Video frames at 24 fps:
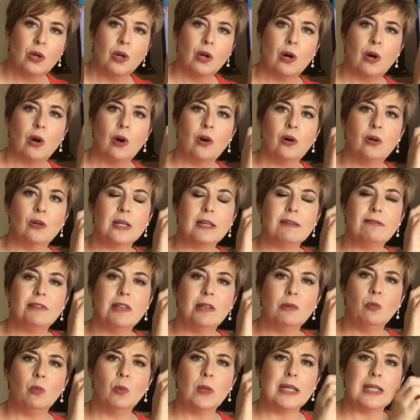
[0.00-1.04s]
or if the
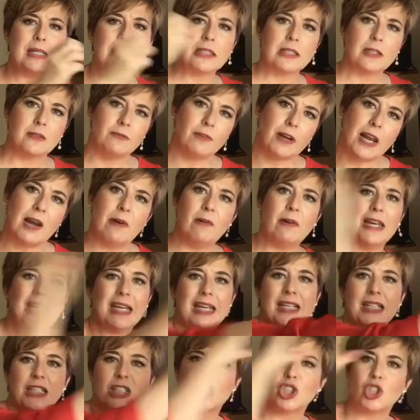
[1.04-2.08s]
wind is very
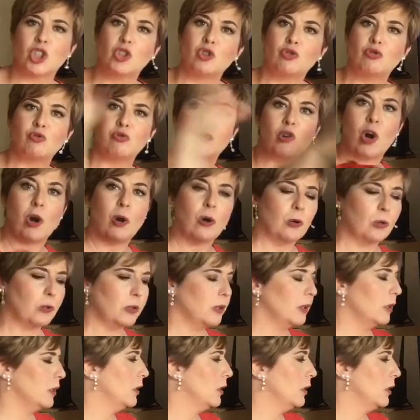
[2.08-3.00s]
strong.